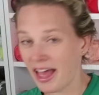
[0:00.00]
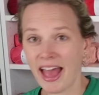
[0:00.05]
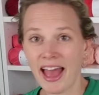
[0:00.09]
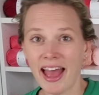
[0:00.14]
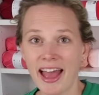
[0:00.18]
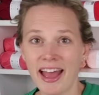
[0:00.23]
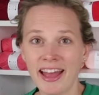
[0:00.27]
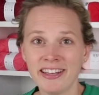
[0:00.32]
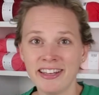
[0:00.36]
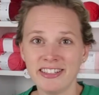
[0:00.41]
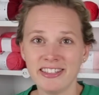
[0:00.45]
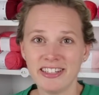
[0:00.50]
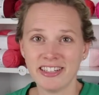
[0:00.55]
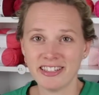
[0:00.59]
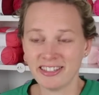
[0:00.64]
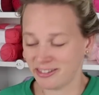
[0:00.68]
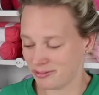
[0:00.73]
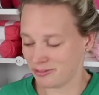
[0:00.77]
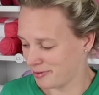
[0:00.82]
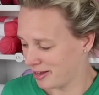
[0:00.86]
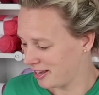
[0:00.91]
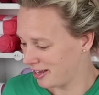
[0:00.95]
Uh, and
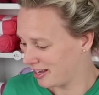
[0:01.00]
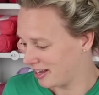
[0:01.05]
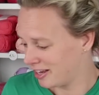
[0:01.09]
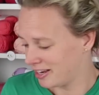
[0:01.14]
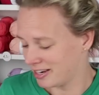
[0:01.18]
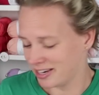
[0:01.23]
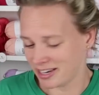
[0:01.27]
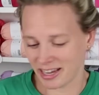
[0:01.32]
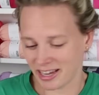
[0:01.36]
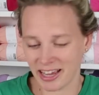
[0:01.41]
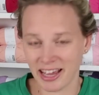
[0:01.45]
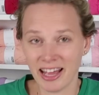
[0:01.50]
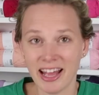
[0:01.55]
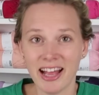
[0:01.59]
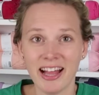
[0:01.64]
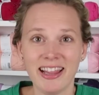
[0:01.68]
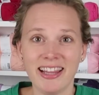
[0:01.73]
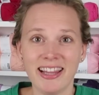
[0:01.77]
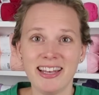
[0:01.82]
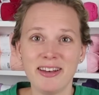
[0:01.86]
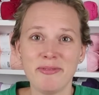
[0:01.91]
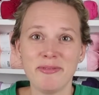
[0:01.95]
just to make it uh,
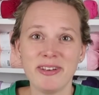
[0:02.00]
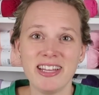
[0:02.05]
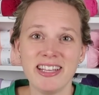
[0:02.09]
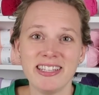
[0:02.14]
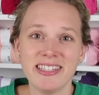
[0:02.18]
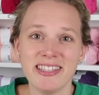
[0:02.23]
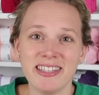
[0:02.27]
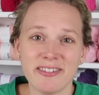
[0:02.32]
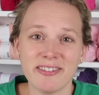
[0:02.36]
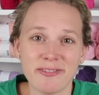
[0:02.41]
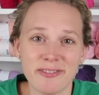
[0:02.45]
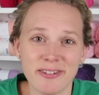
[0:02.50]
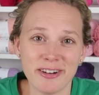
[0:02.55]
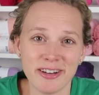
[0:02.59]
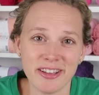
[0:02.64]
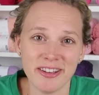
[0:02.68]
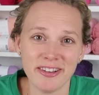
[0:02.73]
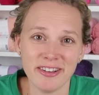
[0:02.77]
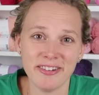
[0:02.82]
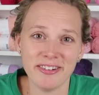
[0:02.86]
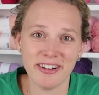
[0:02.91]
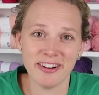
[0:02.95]
a little bit easier for
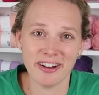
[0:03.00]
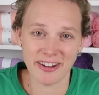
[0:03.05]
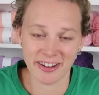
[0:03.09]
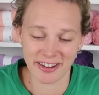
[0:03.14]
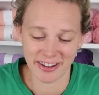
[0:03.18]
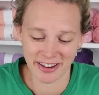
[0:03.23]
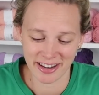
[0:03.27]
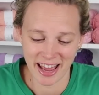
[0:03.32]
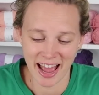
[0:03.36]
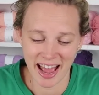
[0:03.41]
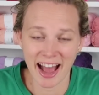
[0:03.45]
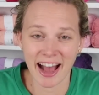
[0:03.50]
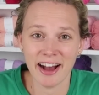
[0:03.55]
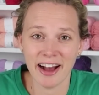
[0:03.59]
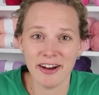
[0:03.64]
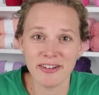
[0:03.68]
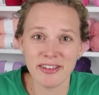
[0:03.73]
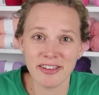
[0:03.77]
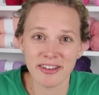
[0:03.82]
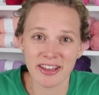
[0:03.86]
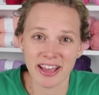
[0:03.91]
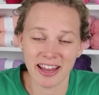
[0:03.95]
you on
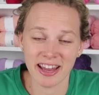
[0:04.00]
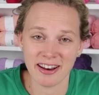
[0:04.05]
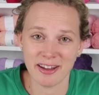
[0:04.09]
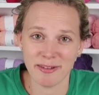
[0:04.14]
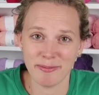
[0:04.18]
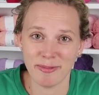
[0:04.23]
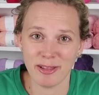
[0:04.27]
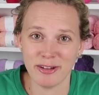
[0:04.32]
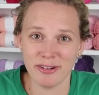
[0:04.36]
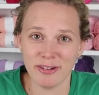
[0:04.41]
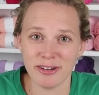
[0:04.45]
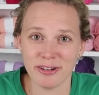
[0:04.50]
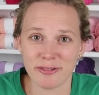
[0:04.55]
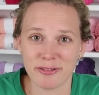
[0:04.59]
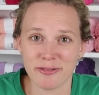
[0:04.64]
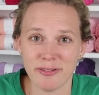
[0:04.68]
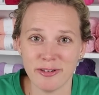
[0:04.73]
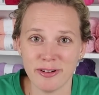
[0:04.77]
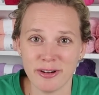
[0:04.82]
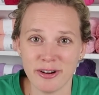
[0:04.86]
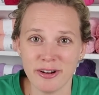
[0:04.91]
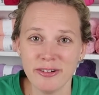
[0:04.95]
how you can upload your
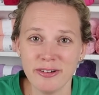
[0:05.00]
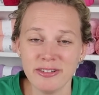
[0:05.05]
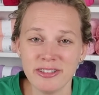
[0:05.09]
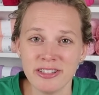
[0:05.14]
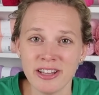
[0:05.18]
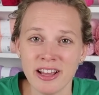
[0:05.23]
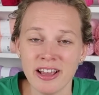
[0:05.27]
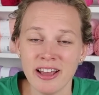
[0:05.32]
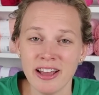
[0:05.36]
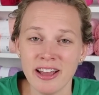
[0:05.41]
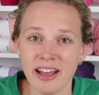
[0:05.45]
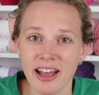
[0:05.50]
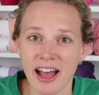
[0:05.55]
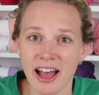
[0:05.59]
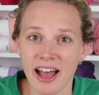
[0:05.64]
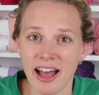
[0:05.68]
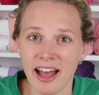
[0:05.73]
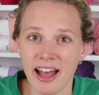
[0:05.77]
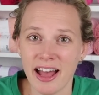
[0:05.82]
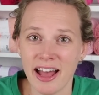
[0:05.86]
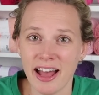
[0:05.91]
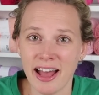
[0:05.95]
photos,
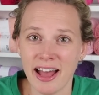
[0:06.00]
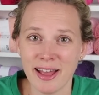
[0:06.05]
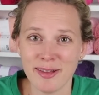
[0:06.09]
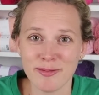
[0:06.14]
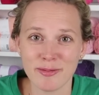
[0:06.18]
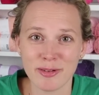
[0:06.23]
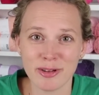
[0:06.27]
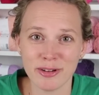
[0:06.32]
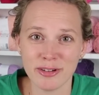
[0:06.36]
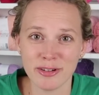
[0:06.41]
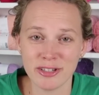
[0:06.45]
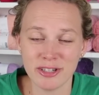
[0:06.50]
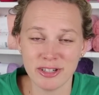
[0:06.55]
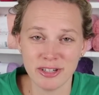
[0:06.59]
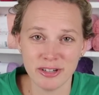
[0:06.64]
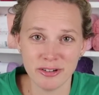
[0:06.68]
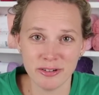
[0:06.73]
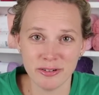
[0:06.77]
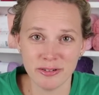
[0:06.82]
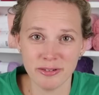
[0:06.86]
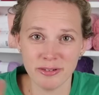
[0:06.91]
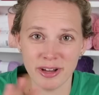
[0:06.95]
I'm going
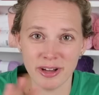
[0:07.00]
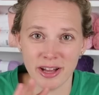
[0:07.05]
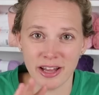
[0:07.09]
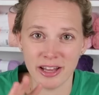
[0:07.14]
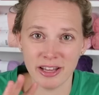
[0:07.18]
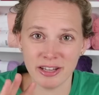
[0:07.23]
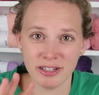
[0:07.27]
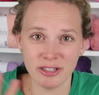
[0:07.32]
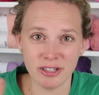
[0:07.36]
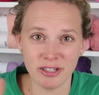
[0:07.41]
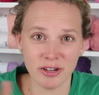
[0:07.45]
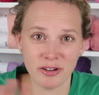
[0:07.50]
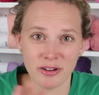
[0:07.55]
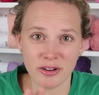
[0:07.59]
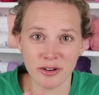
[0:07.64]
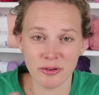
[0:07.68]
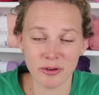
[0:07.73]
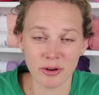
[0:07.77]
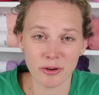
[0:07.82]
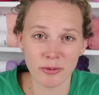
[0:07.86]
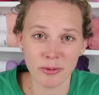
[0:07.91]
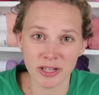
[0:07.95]
to show
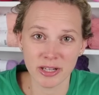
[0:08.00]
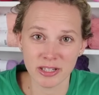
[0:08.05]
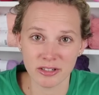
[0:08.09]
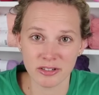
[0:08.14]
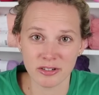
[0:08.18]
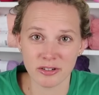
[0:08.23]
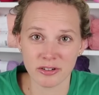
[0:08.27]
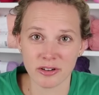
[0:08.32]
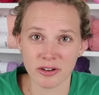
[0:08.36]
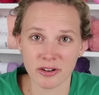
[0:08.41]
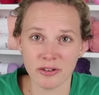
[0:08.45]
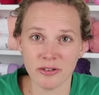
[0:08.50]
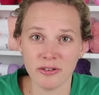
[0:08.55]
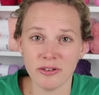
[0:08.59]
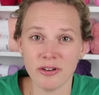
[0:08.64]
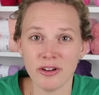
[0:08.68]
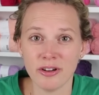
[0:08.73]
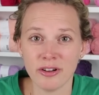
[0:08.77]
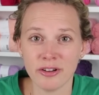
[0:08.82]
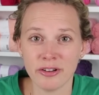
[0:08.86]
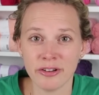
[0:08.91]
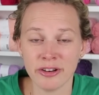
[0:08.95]
you a quick tutorial
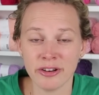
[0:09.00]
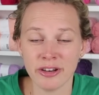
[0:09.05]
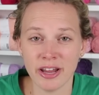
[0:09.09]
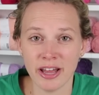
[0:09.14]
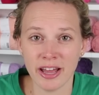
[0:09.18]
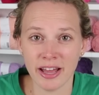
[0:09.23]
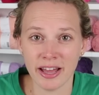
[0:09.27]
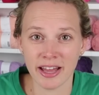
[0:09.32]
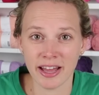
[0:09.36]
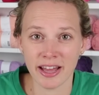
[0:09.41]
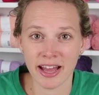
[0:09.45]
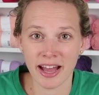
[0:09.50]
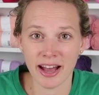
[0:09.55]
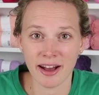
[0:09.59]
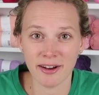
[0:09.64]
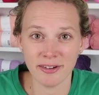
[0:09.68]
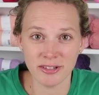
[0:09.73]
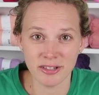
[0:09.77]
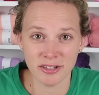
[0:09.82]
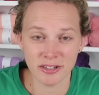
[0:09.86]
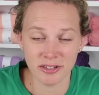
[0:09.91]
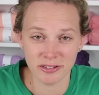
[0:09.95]
on
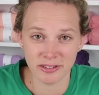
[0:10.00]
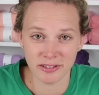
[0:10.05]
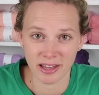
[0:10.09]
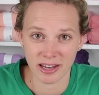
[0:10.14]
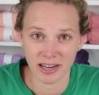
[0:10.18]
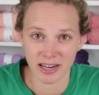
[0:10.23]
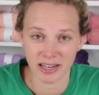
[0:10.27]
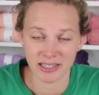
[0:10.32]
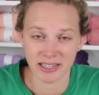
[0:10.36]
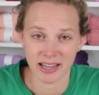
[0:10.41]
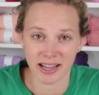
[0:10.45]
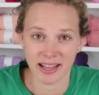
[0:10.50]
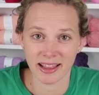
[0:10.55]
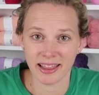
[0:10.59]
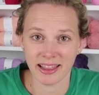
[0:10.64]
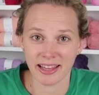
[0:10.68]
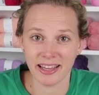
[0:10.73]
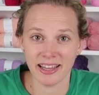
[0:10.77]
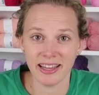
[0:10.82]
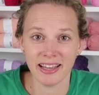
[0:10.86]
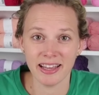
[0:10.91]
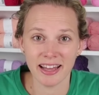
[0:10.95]
how to do that
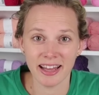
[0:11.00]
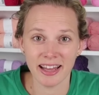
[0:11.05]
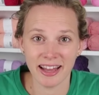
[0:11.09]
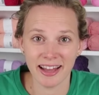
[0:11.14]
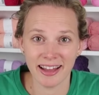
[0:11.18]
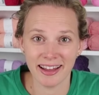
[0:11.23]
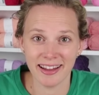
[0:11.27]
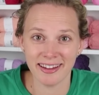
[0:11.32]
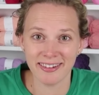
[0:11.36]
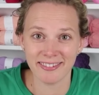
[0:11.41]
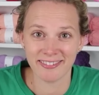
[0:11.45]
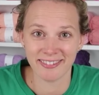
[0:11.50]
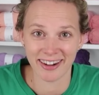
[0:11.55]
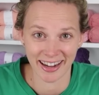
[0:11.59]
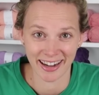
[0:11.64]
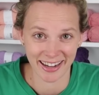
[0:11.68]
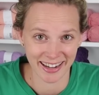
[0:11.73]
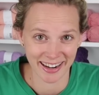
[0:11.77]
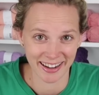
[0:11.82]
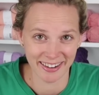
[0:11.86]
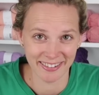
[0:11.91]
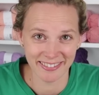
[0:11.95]
exactly
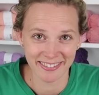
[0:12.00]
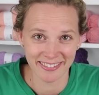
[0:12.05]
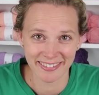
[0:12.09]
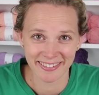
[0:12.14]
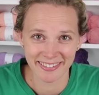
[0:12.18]
right now.